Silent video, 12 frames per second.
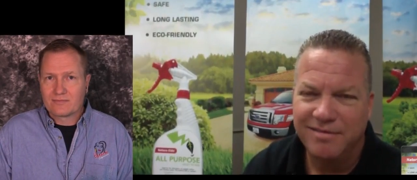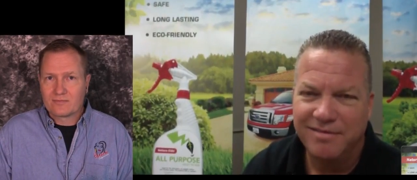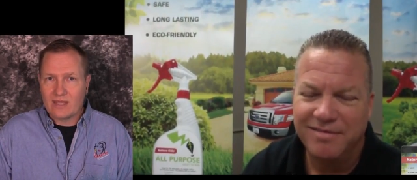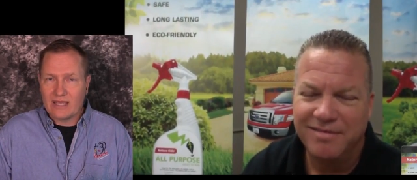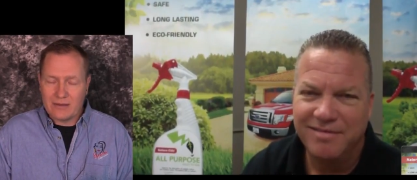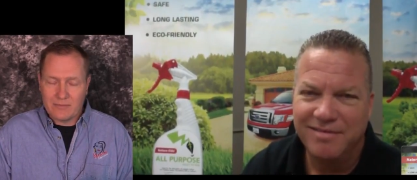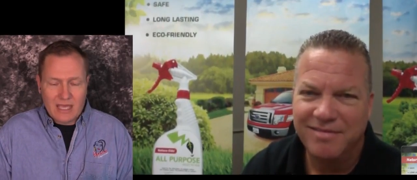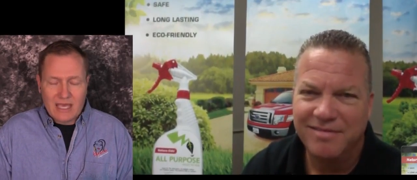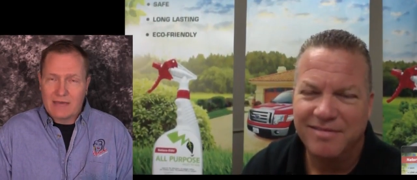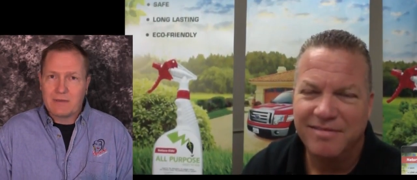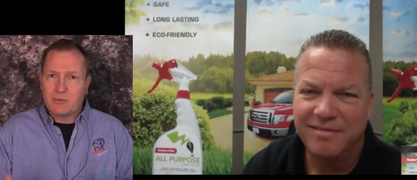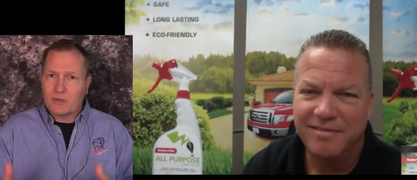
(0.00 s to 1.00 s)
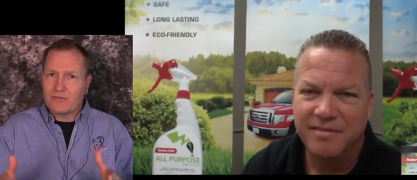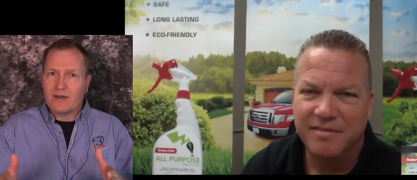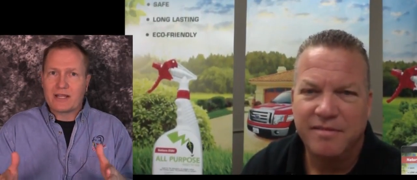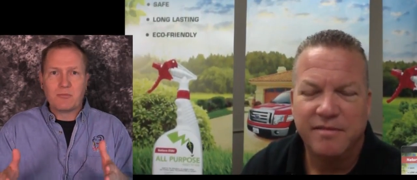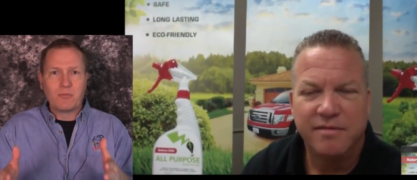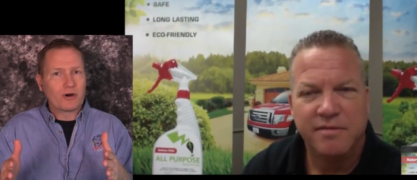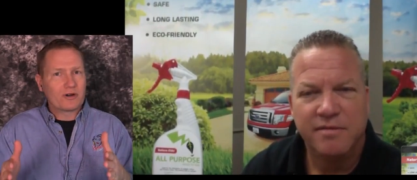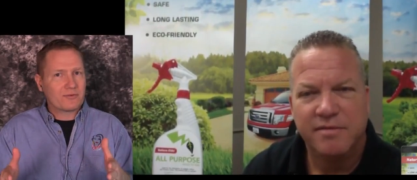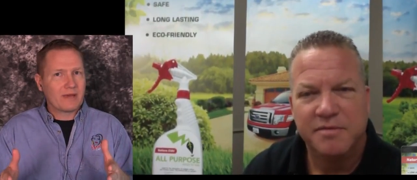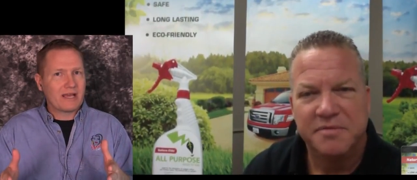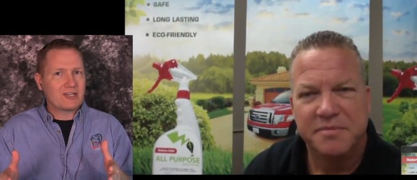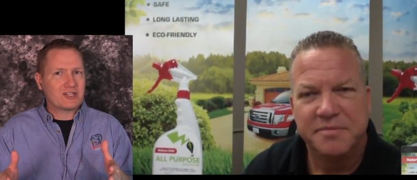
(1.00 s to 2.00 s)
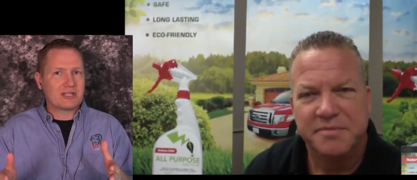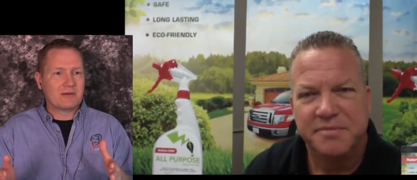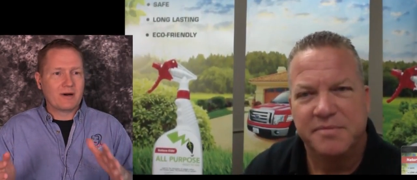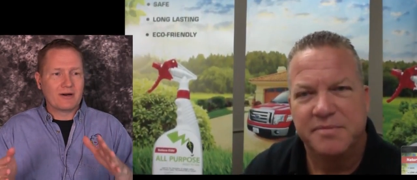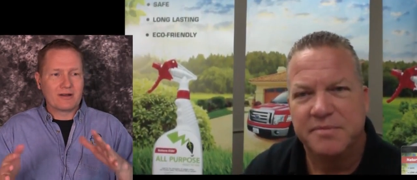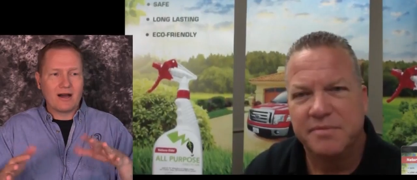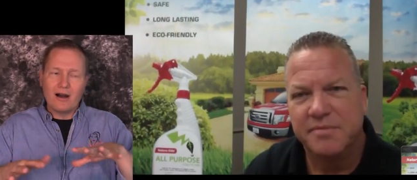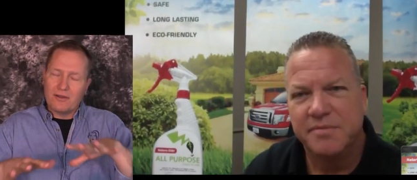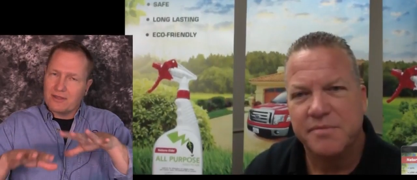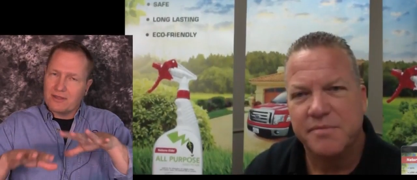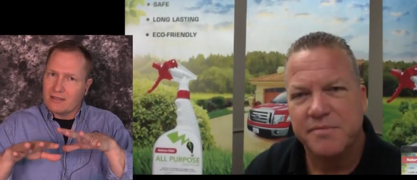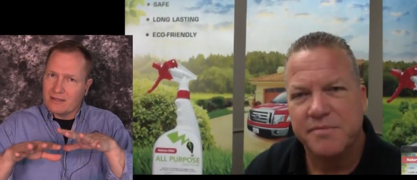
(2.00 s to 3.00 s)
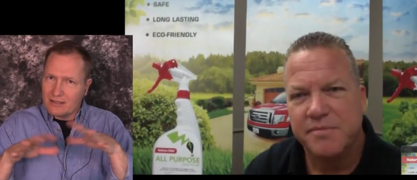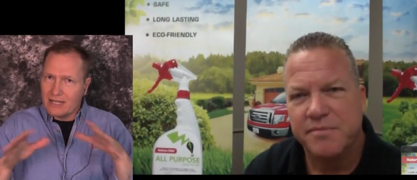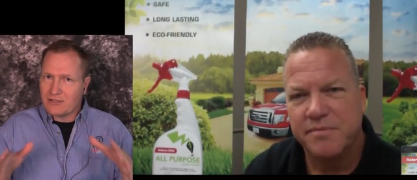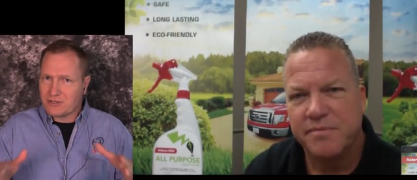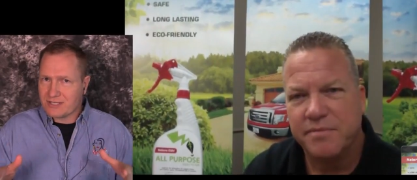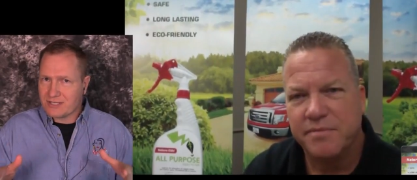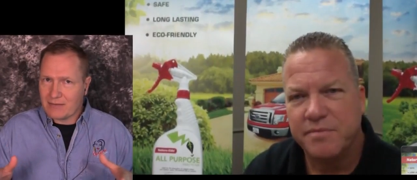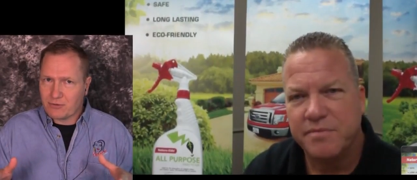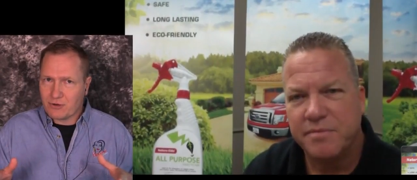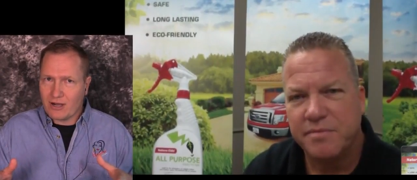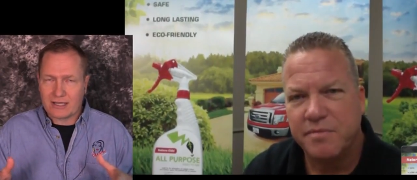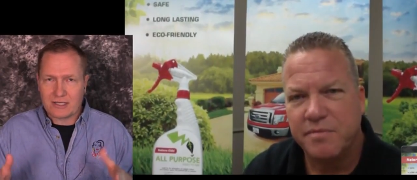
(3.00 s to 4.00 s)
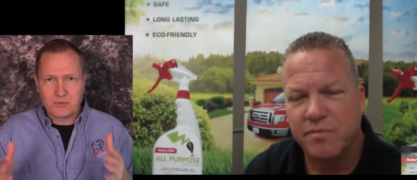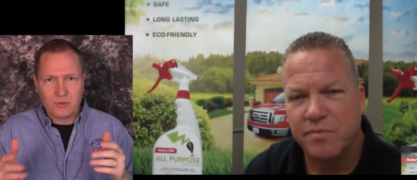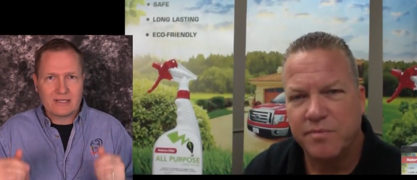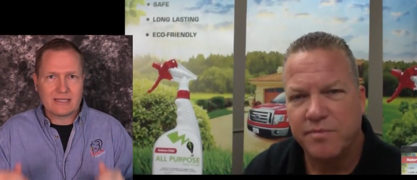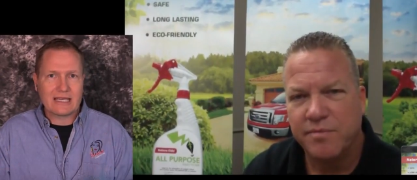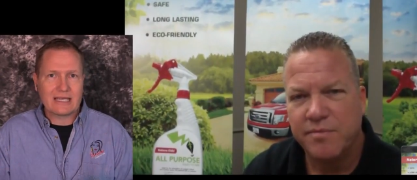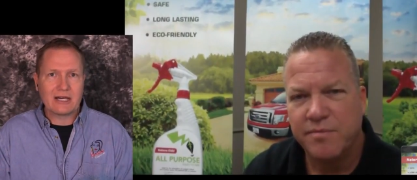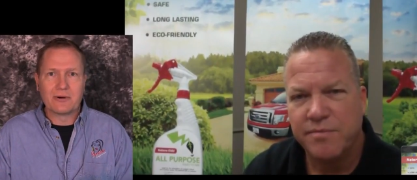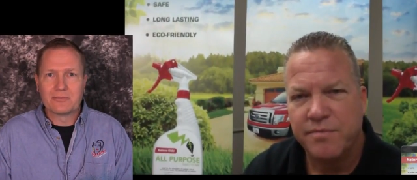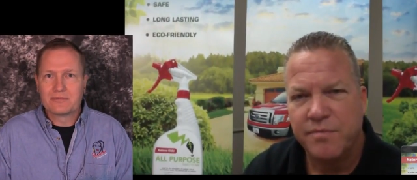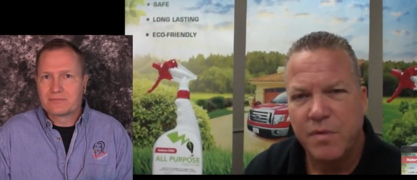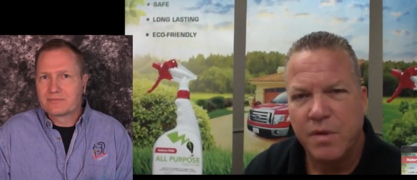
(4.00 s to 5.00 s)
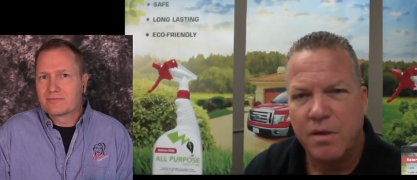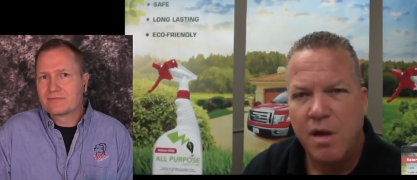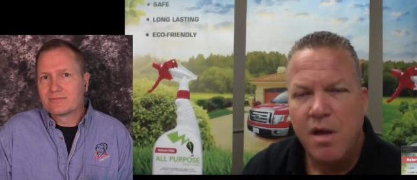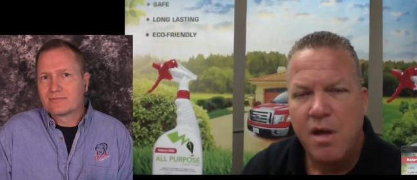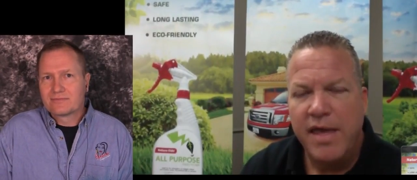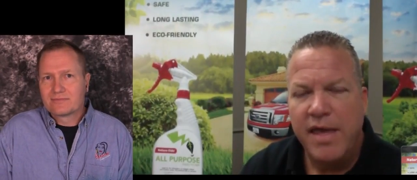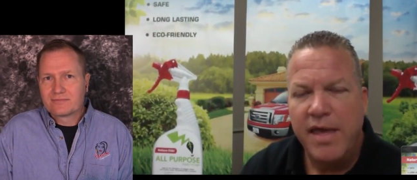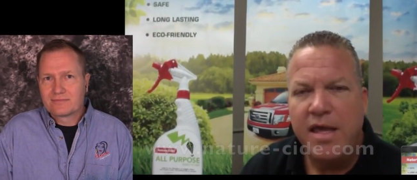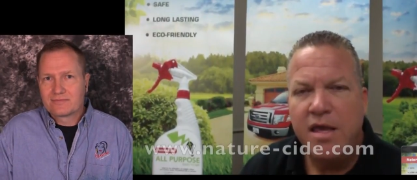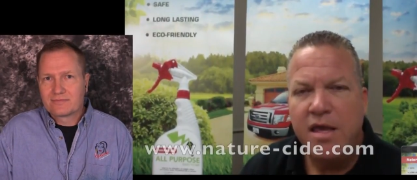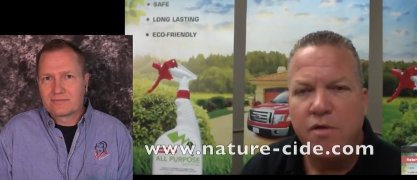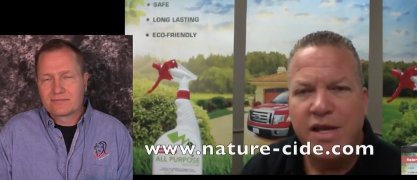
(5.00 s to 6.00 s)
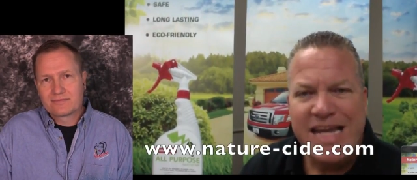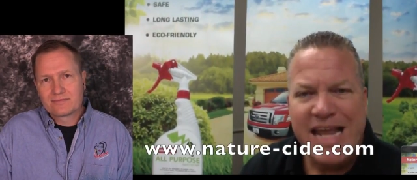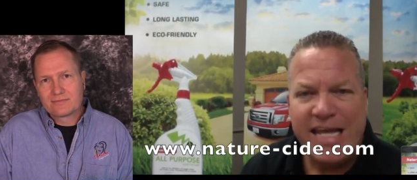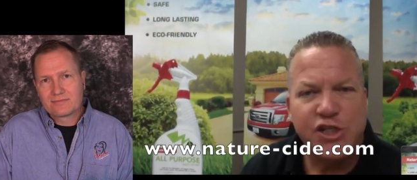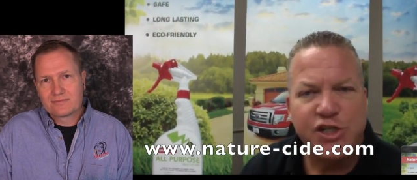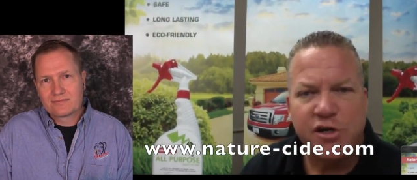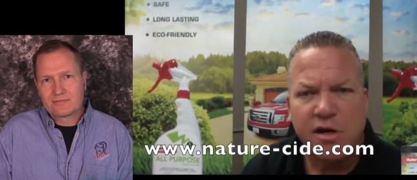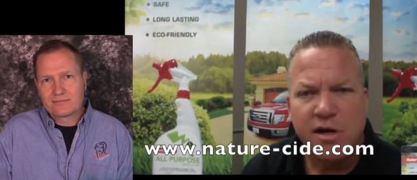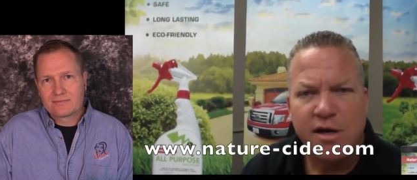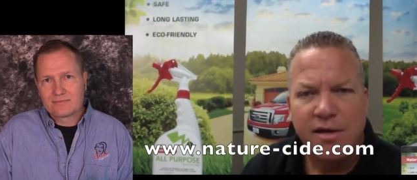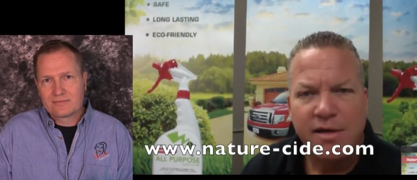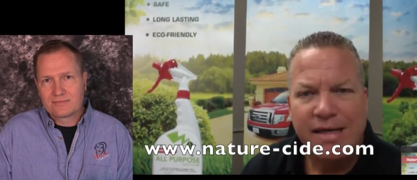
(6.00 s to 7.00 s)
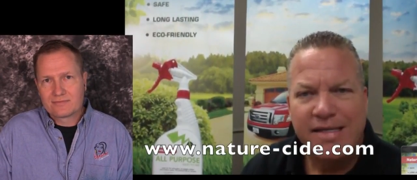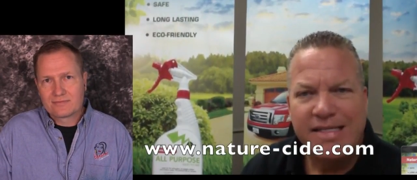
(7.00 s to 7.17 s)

Speaker 1: yeah. If people want to find out more information about all the, the Nature-Cide products, where can they go?
Speaker 2: They can go to nature